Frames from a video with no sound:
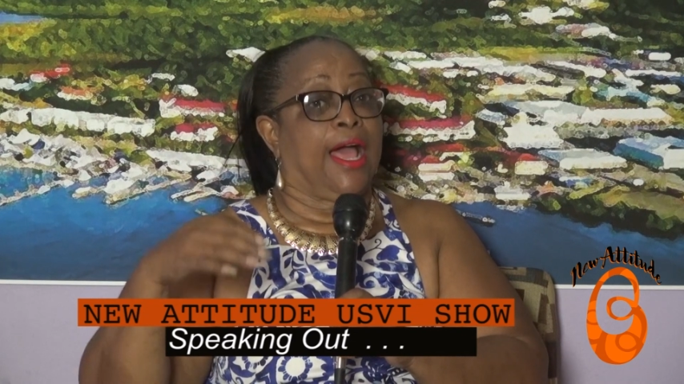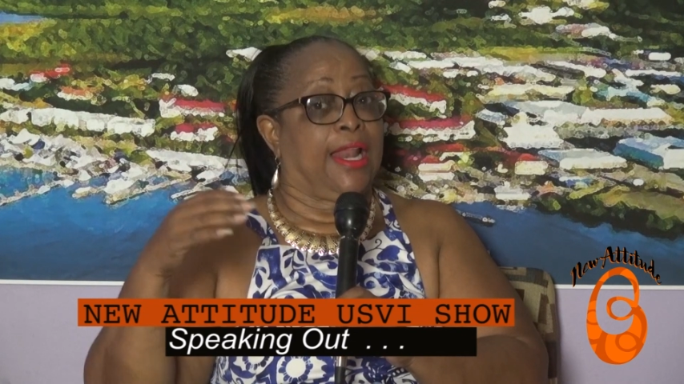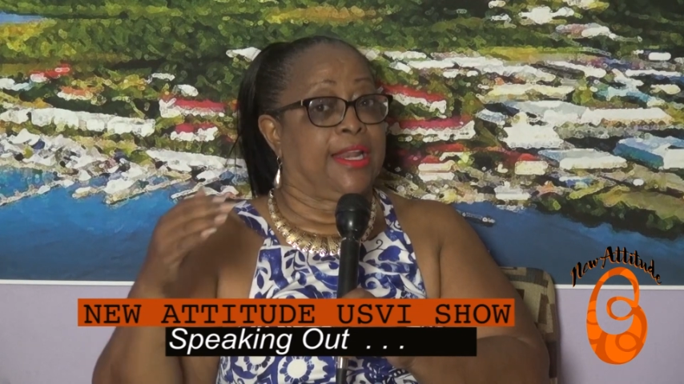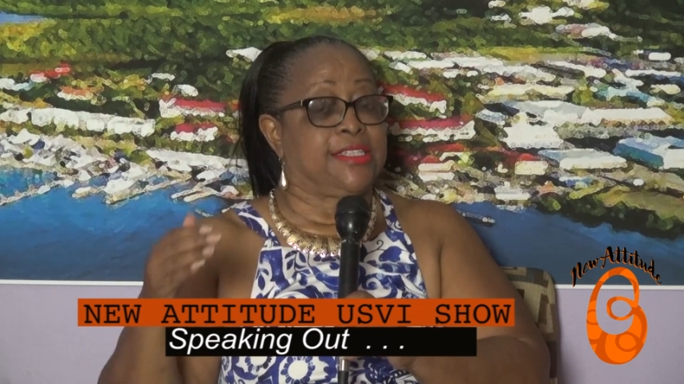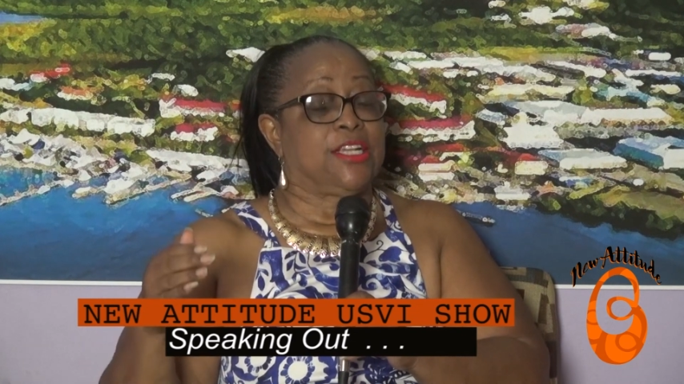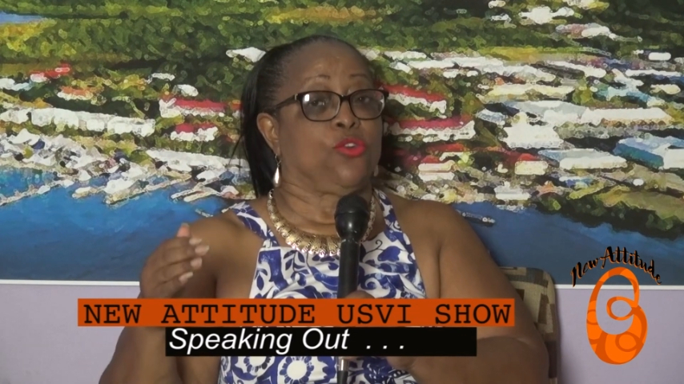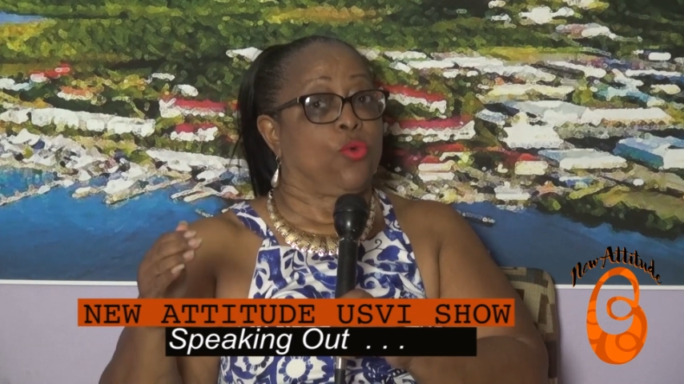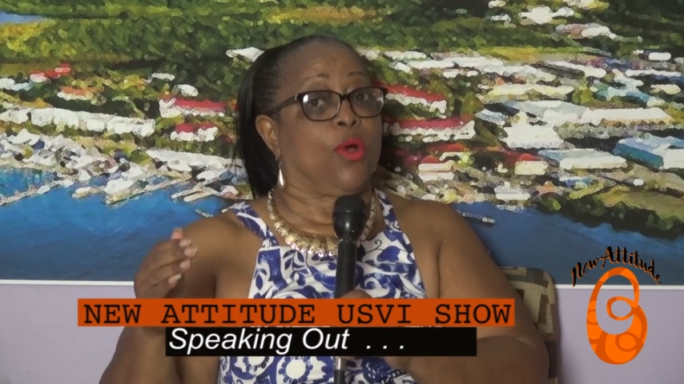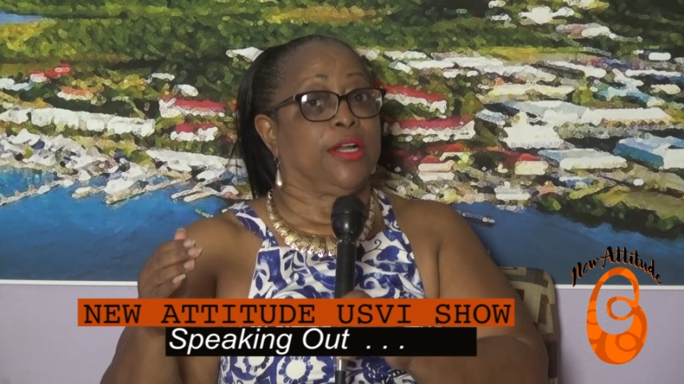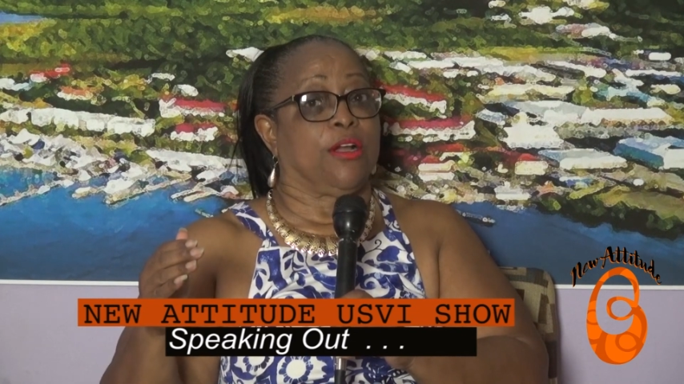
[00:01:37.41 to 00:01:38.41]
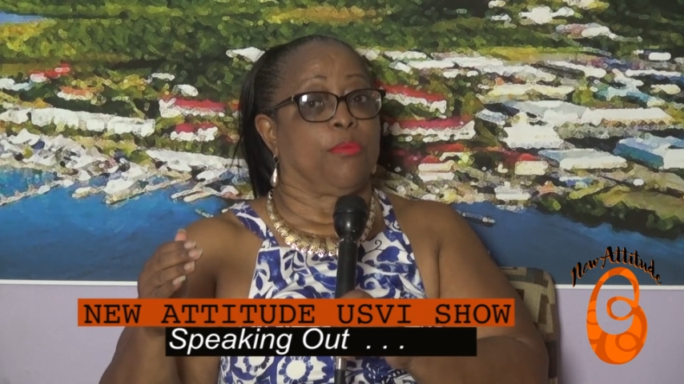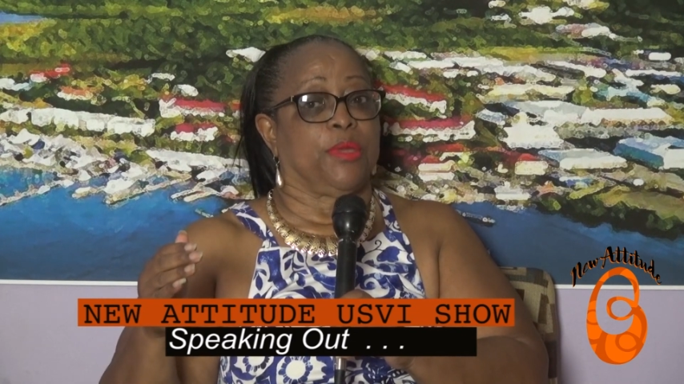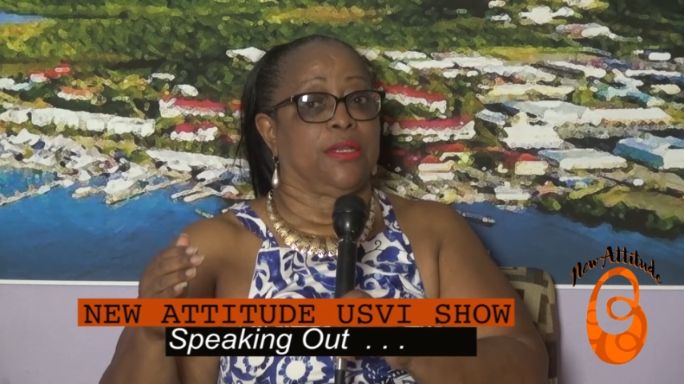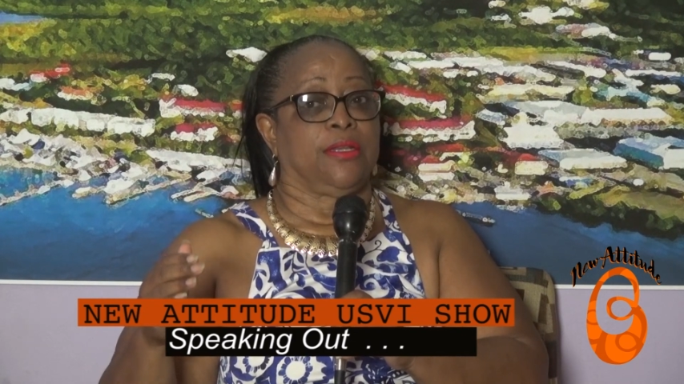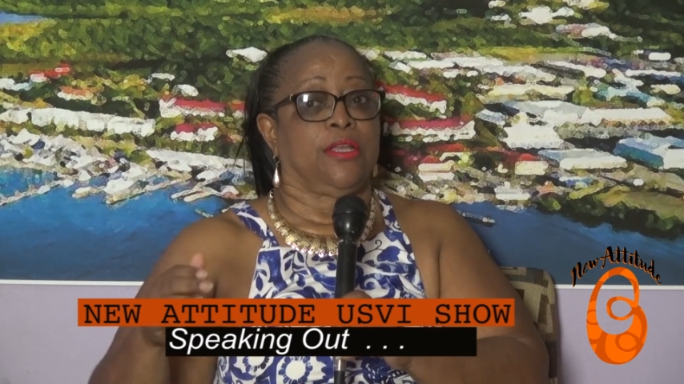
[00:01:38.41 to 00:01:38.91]
unless a new one come
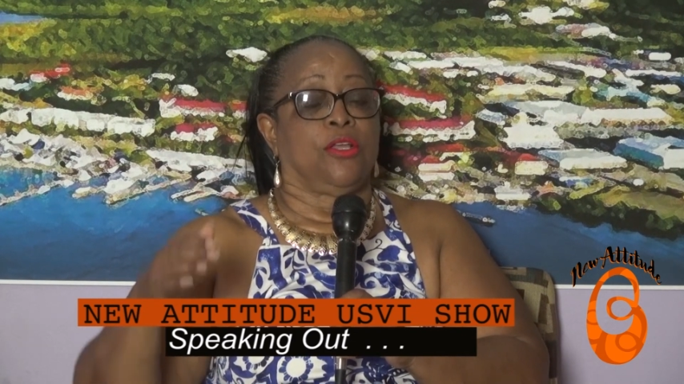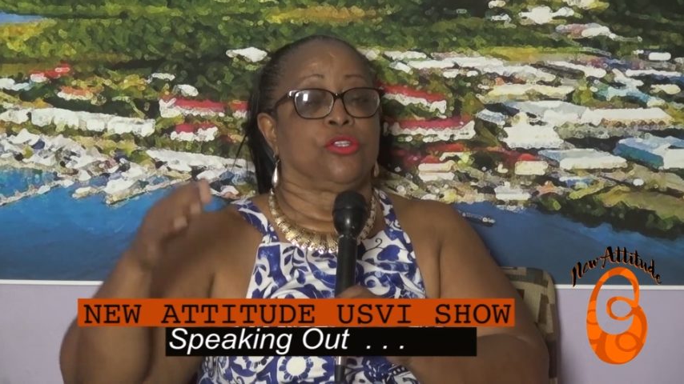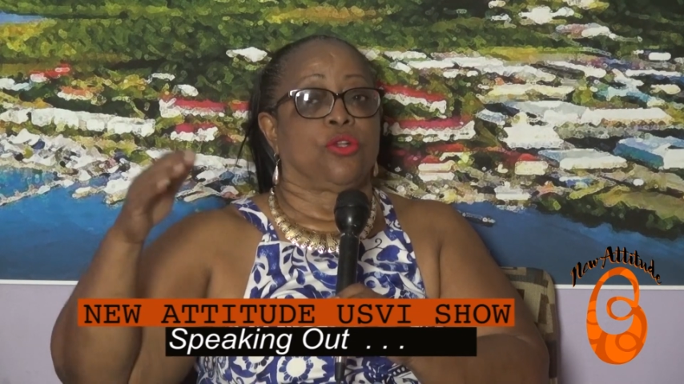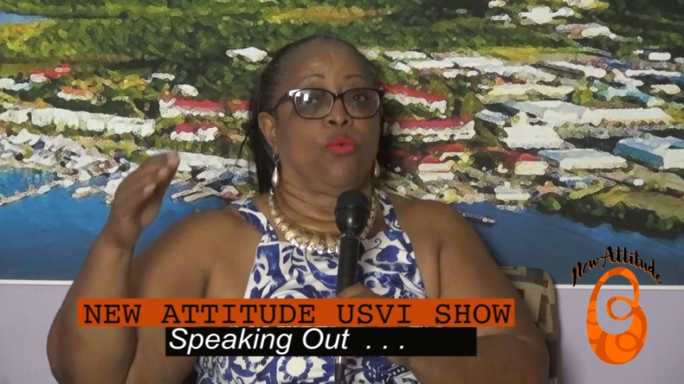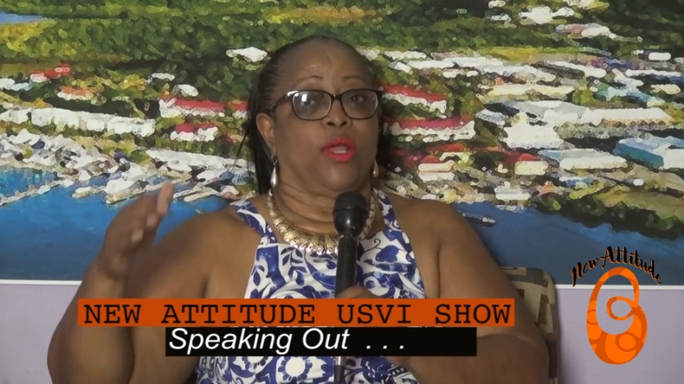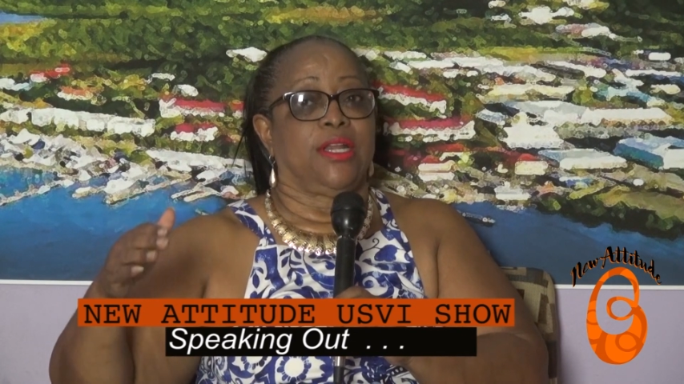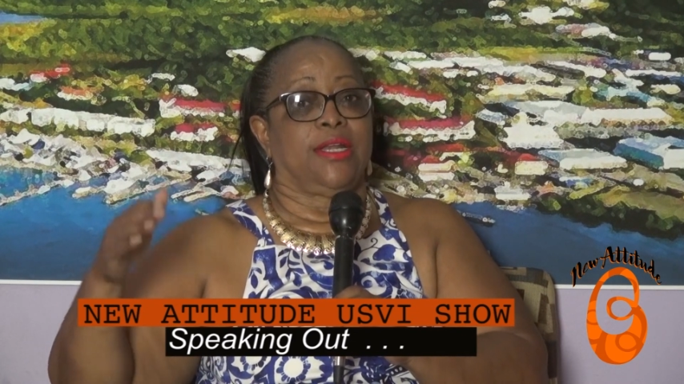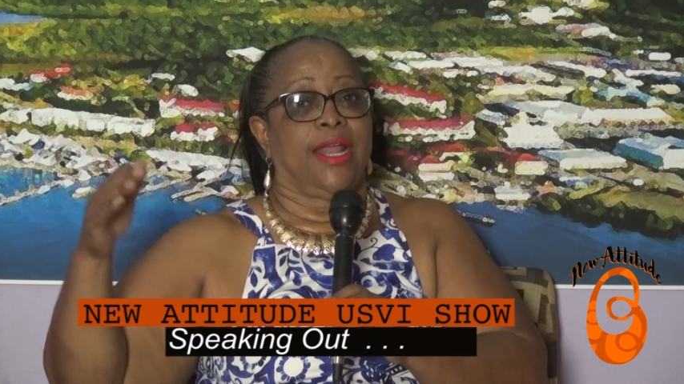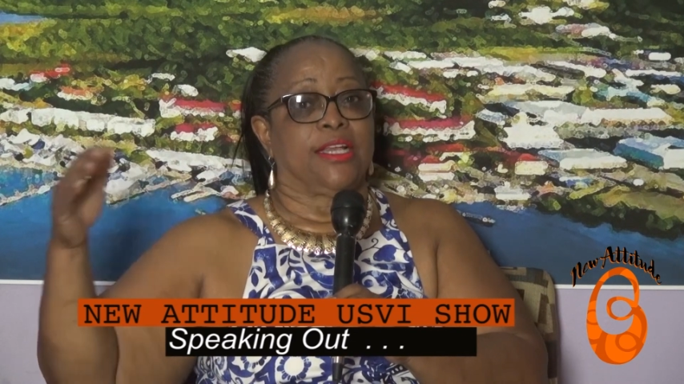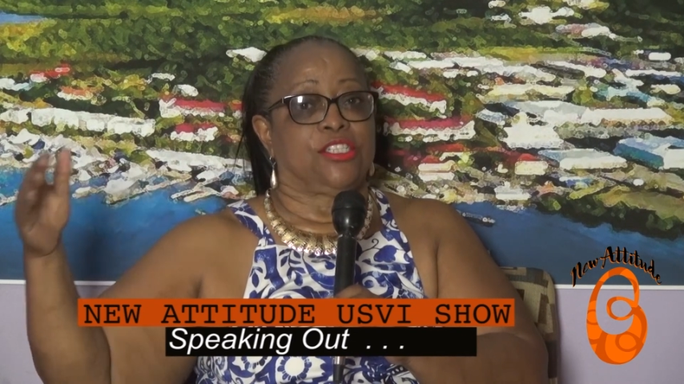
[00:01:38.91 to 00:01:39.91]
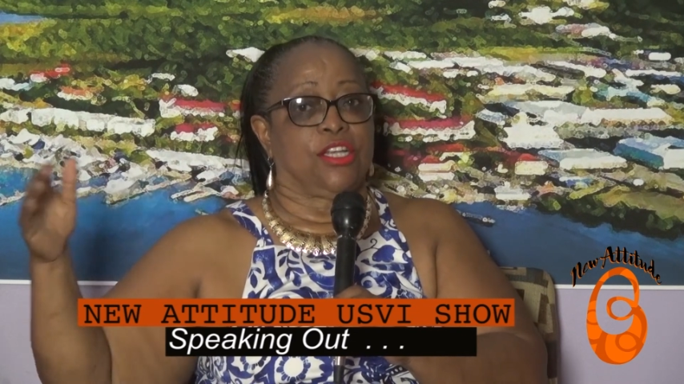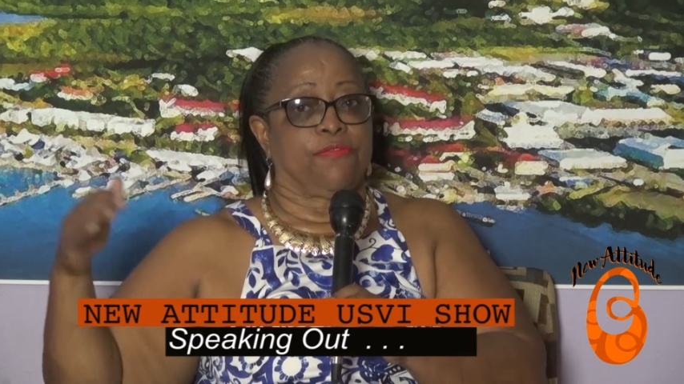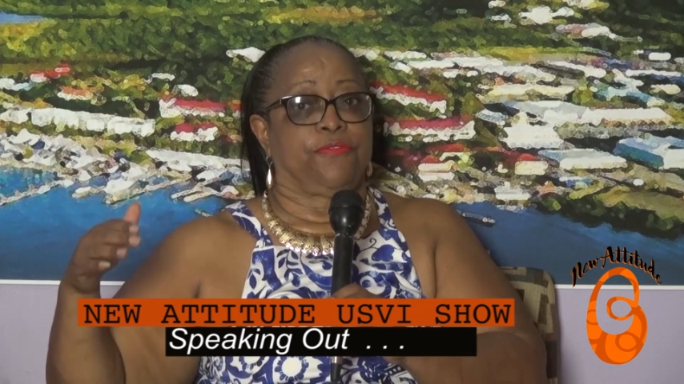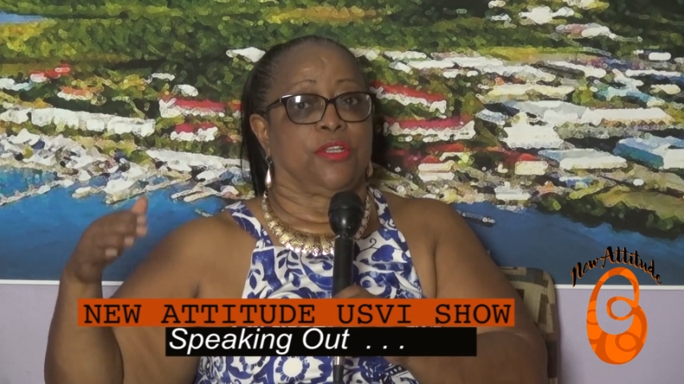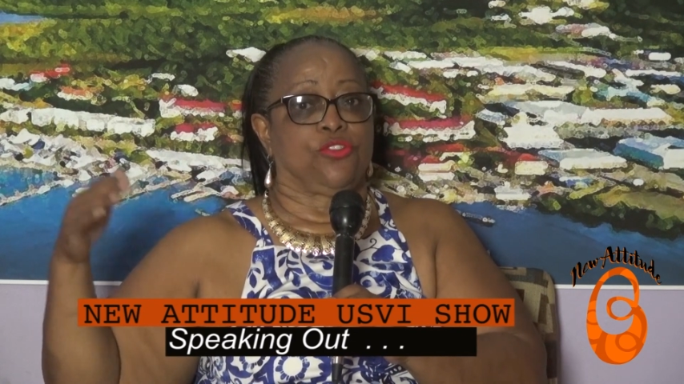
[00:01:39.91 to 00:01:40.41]
in. So when the next
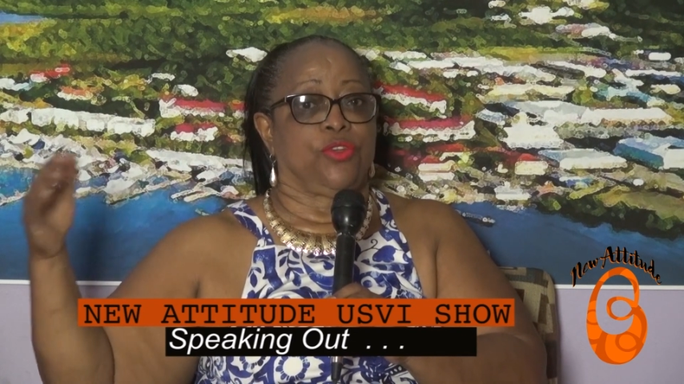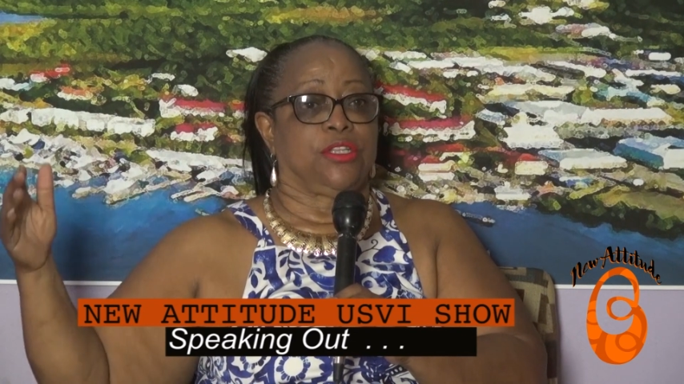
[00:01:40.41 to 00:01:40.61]
shift, the